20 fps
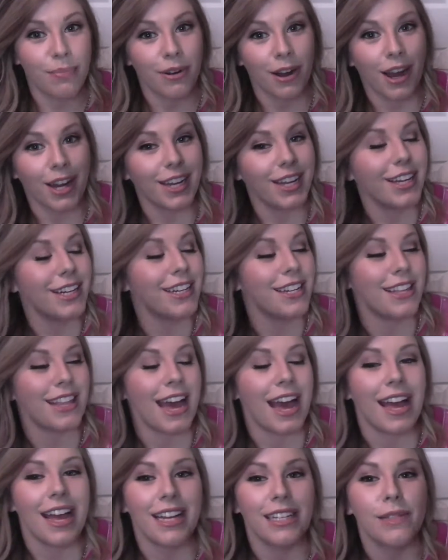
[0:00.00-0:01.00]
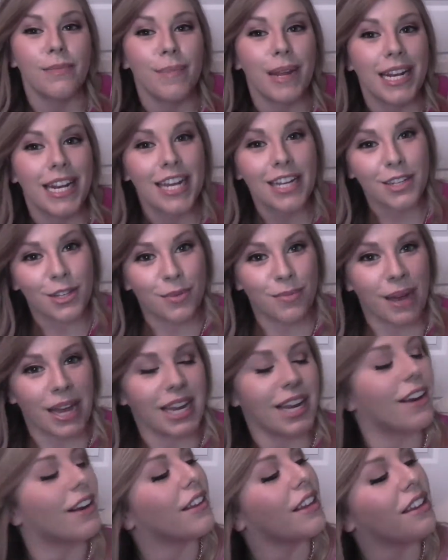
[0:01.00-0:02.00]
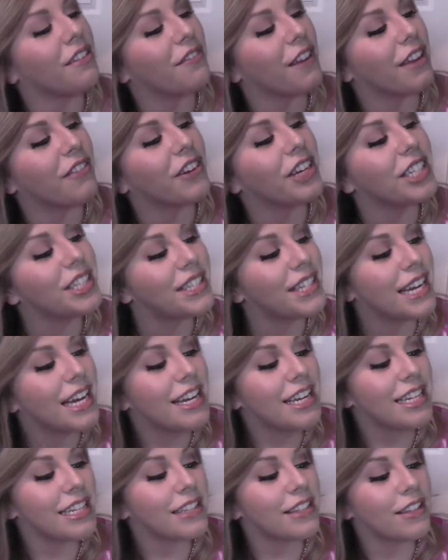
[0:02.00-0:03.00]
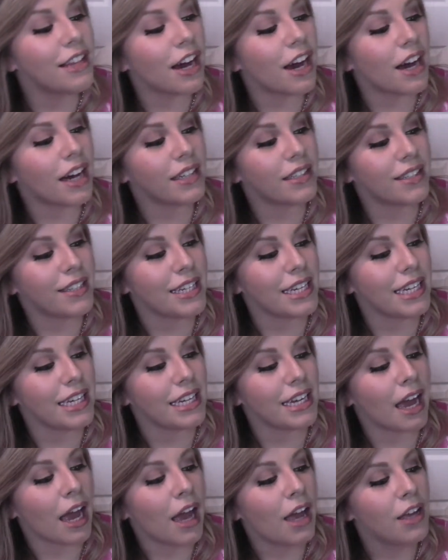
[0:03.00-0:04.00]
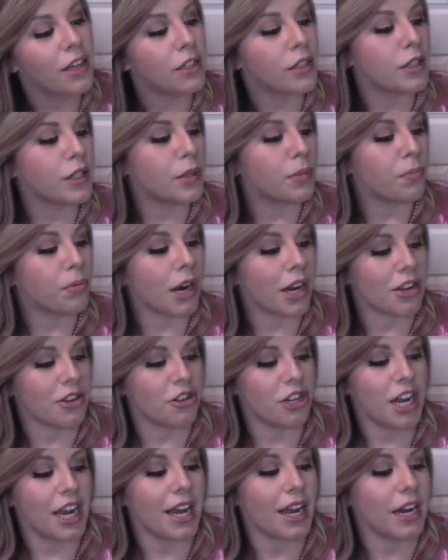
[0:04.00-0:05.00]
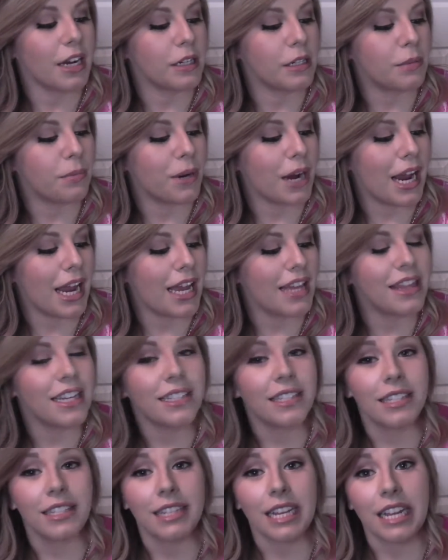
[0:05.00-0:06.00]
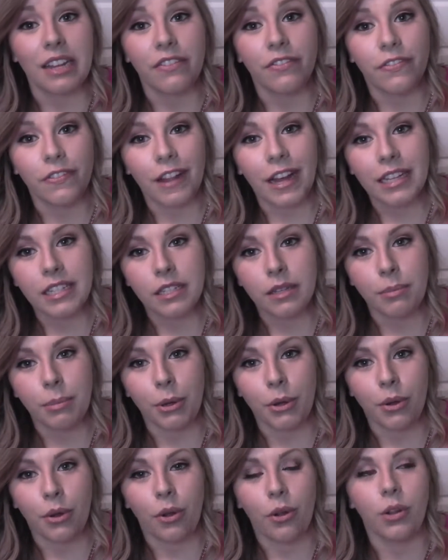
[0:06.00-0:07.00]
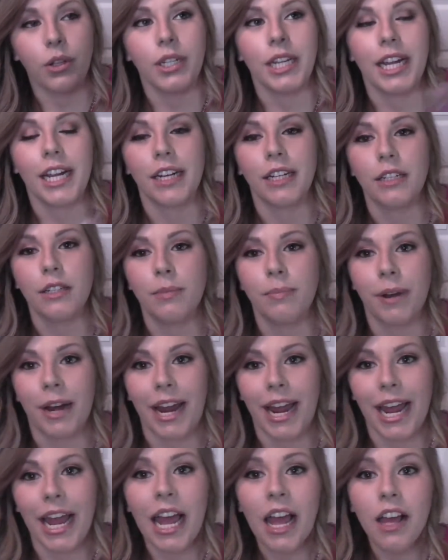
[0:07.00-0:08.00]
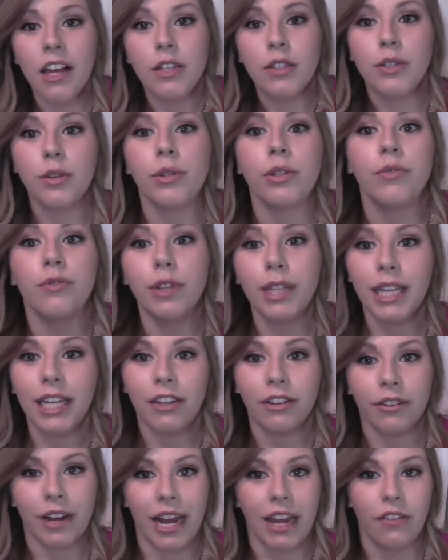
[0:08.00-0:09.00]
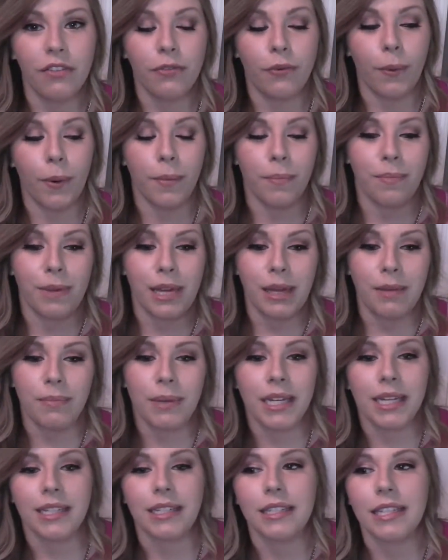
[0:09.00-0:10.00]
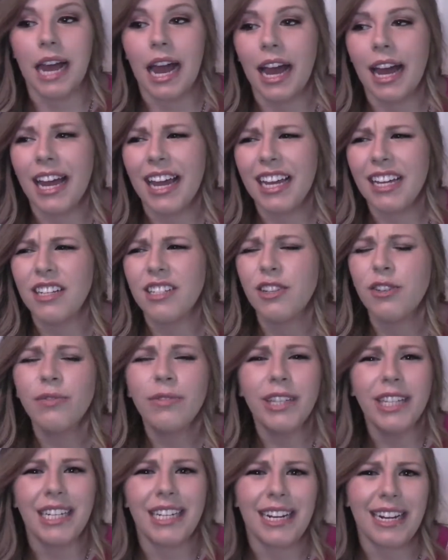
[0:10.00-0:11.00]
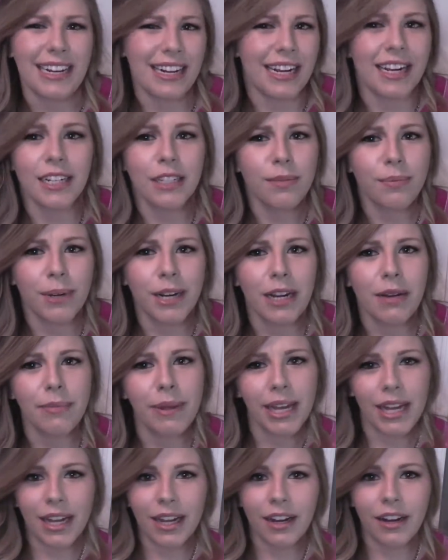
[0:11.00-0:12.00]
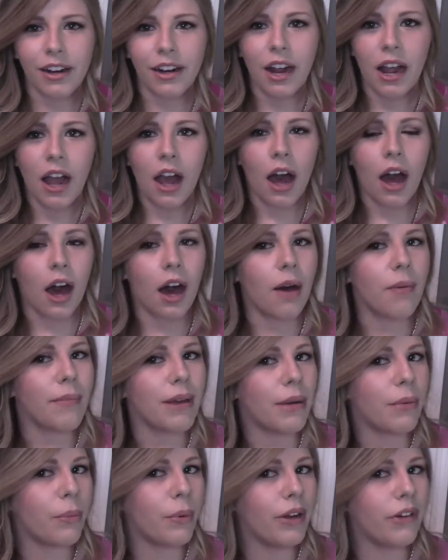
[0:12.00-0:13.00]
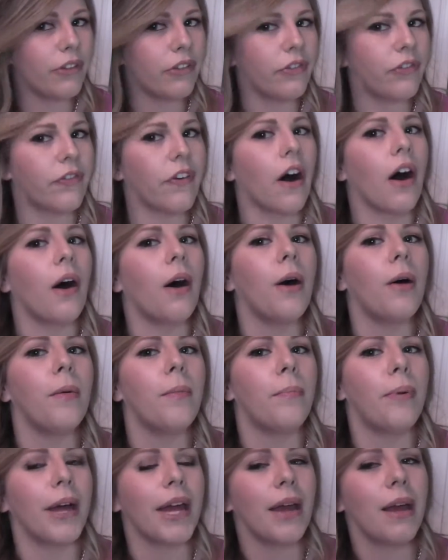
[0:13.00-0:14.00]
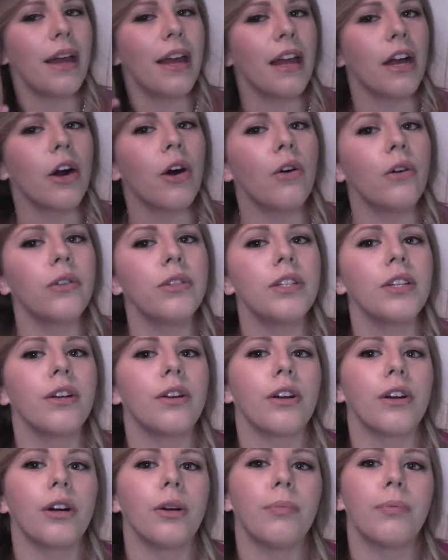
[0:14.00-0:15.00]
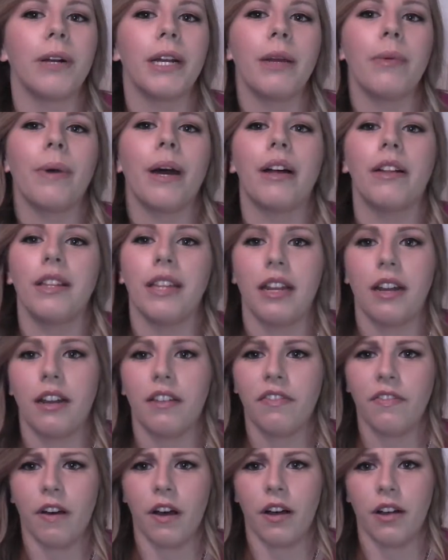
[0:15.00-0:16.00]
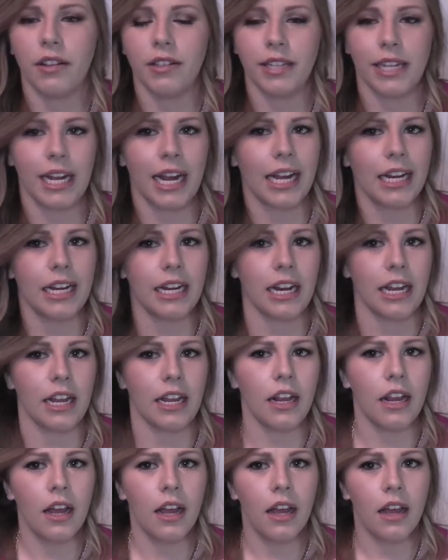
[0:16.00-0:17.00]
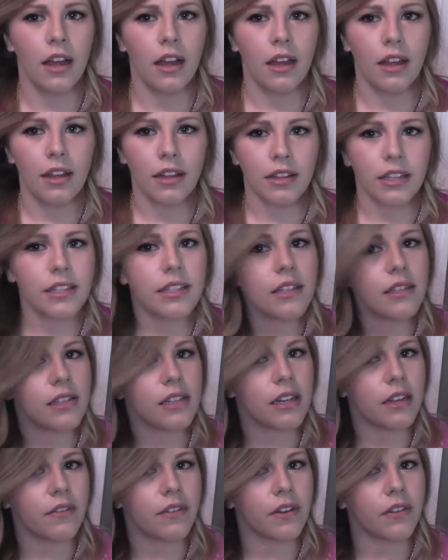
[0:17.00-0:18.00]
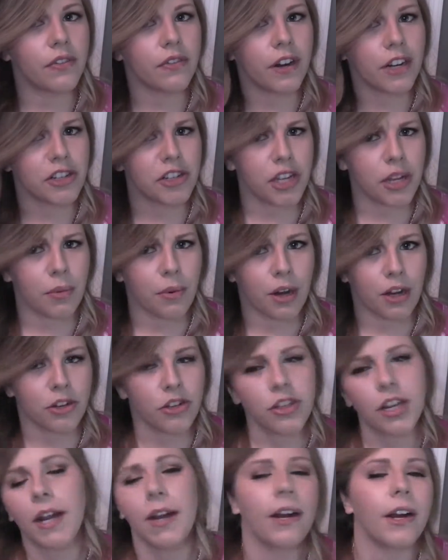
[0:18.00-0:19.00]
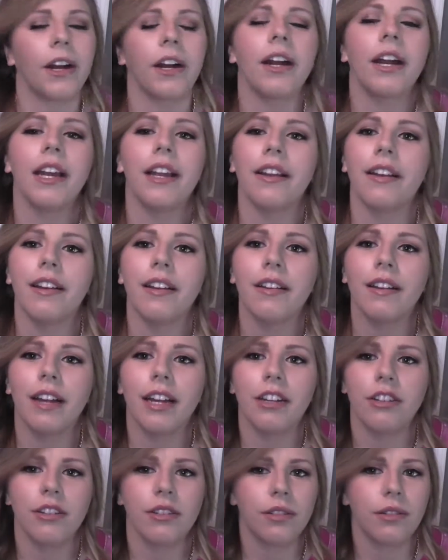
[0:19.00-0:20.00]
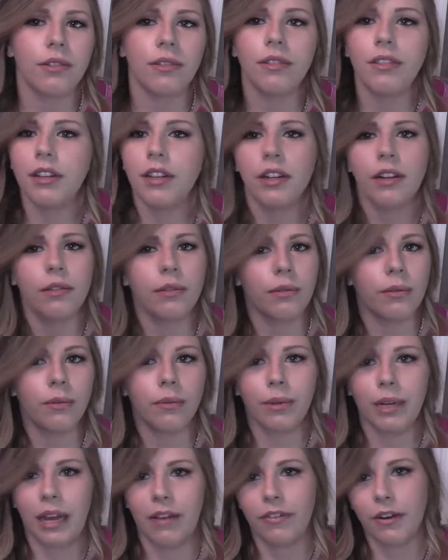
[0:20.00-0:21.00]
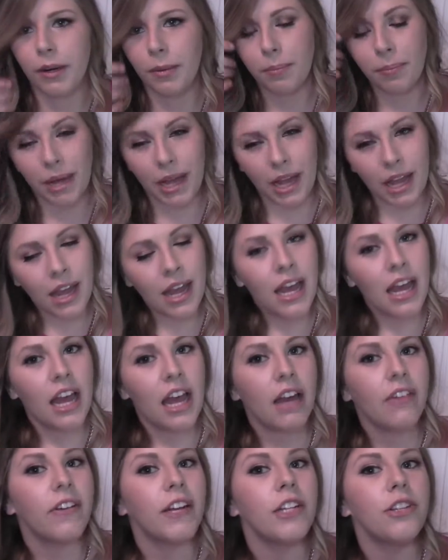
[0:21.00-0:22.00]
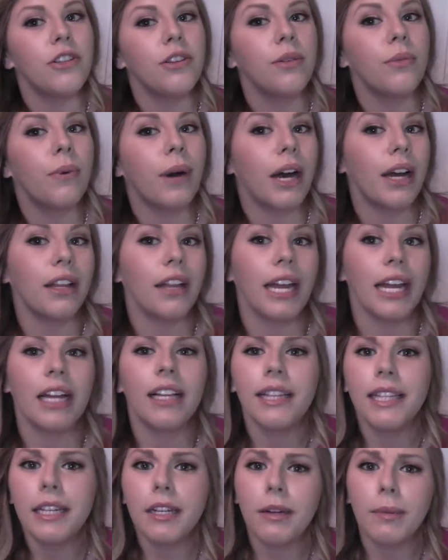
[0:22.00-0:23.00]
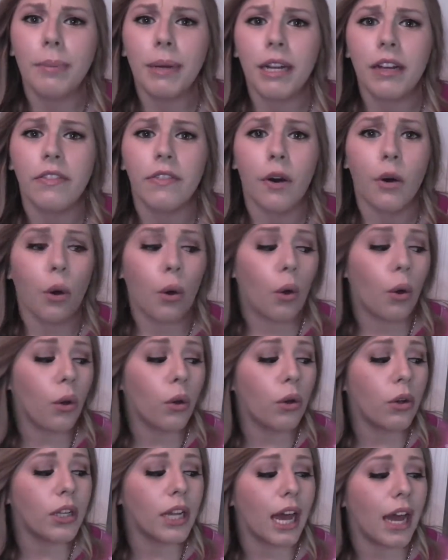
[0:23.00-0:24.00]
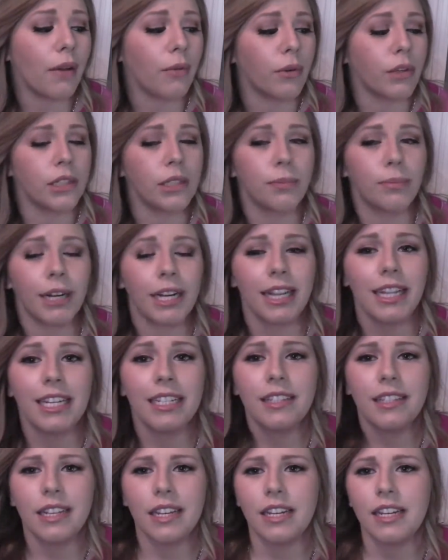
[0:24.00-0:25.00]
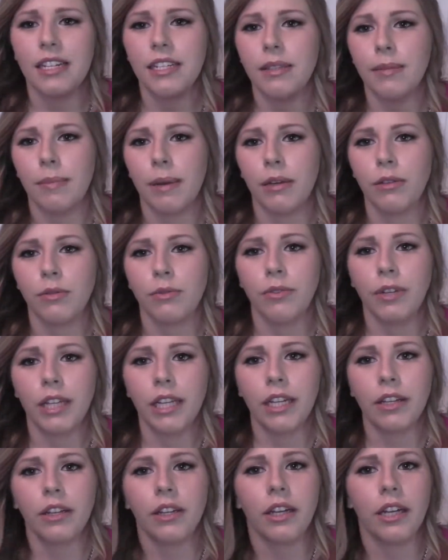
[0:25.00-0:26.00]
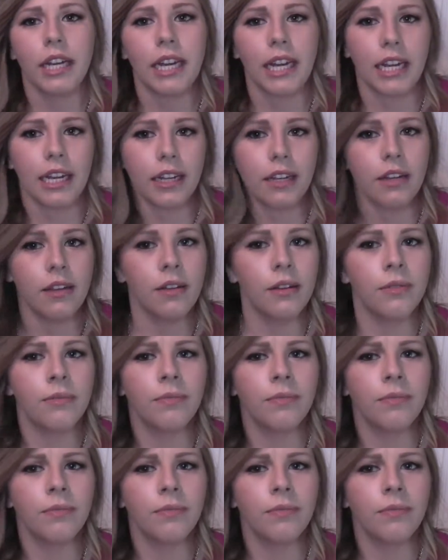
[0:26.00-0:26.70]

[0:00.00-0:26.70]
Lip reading: product that has made it into my yearly favorites is the Aussie Sprunch hairspray, and this is a flexible hold hairspray, so it's really great for me because I don't really need hairspray in my hair. It will fall, but it holds a curl pretty well, and then it falls. Like this isn't even freshly washed hair, and I just, you know, whatever. But if I do want like a little bit of a hold, I will spray this, and it smells really good. And